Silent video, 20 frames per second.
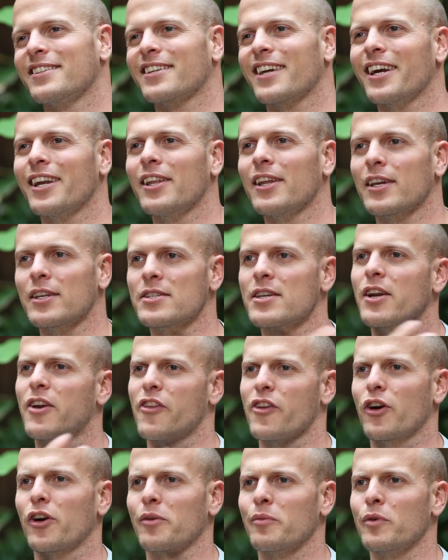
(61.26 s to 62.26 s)
kind of like Zen and
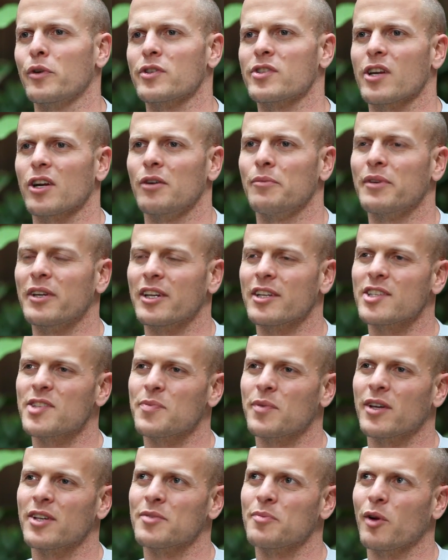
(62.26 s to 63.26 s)
the Art of Motorcycle Maintenance,
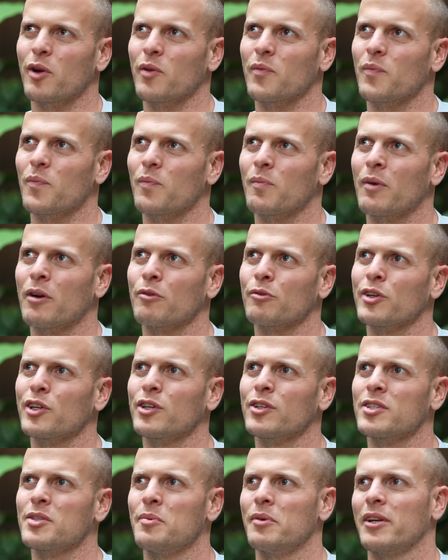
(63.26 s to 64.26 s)
because my
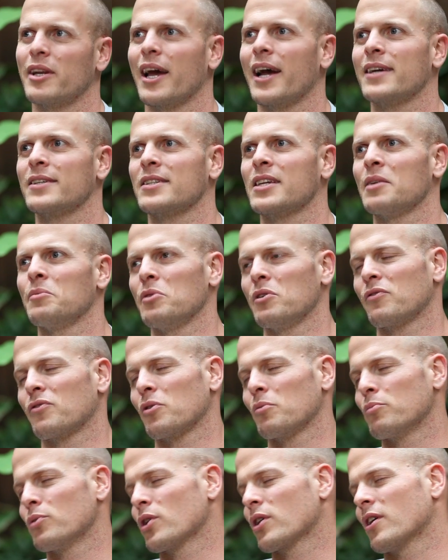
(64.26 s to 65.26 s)
readers have been asking me for
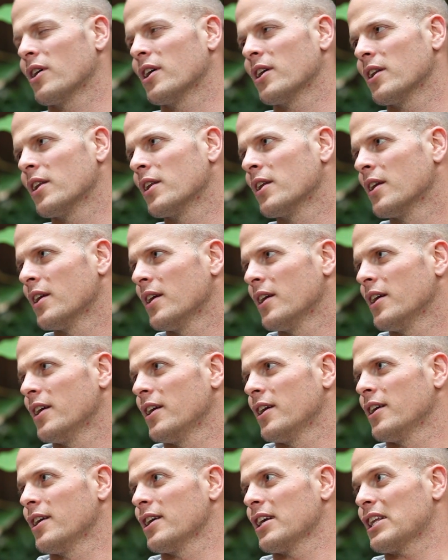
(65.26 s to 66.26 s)
a book on
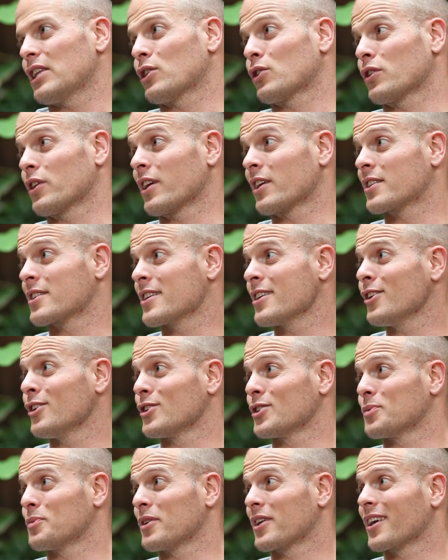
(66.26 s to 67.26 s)
learning
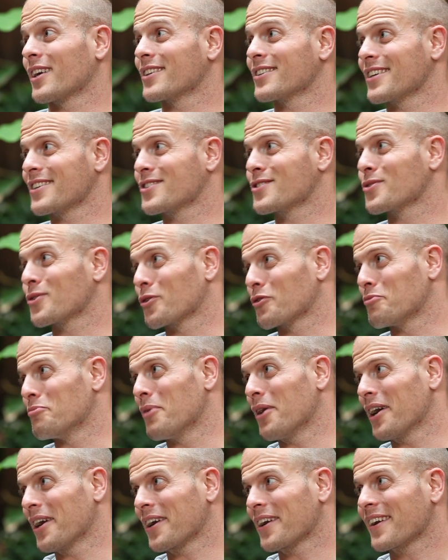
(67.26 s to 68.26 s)
skills, because that's sort of
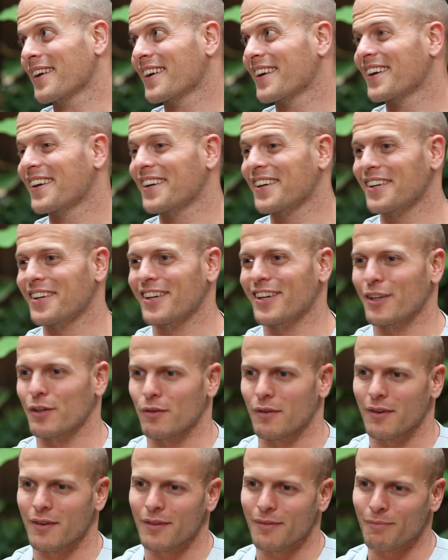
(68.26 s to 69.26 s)
my
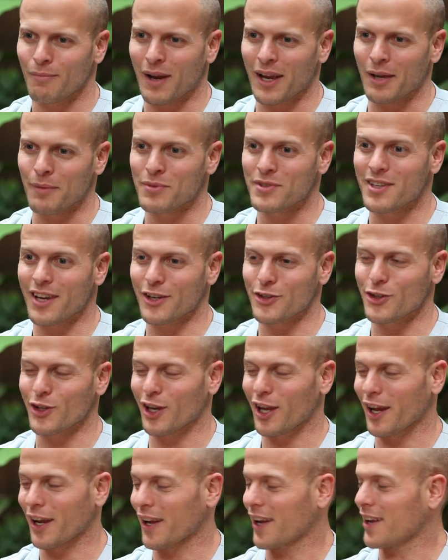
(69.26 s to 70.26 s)
obsession,
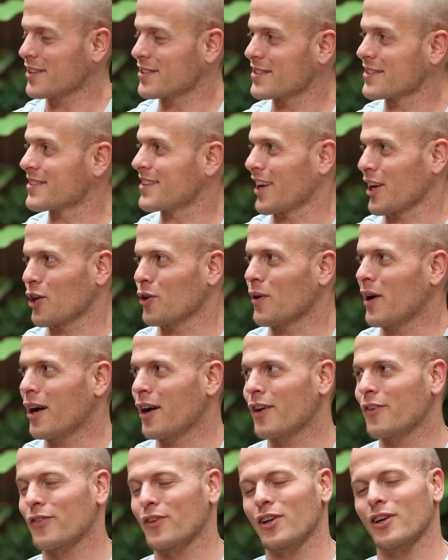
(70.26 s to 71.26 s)
I guess, is I go
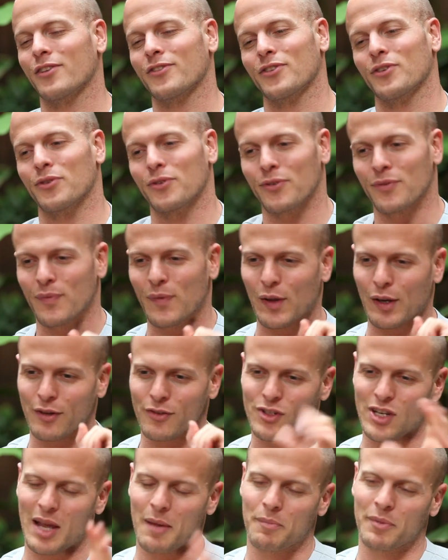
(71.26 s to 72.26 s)
off and I'll do
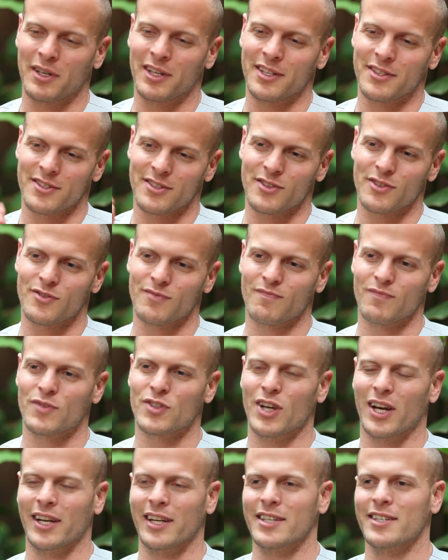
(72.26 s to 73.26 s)
Japanese and
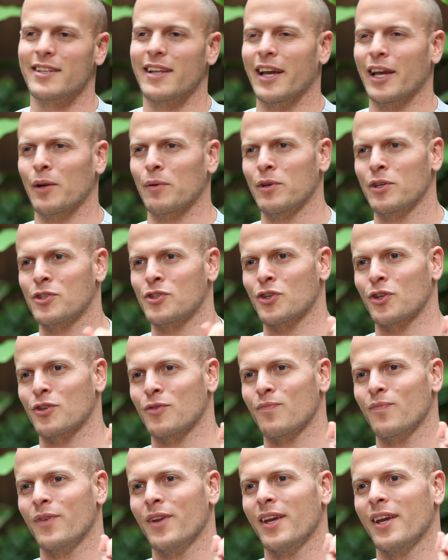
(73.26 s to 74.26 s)
Chinese language or
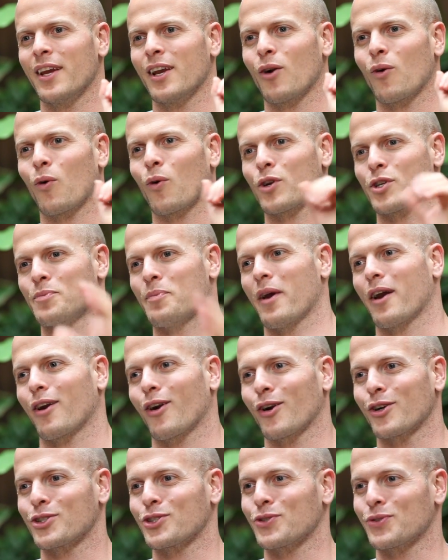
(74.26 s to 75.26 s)
horseback
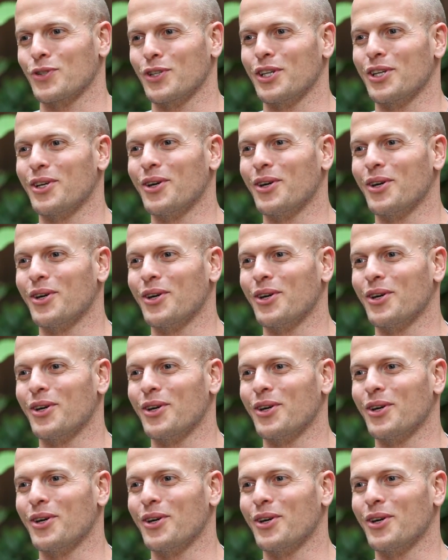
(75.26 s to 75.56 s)
archery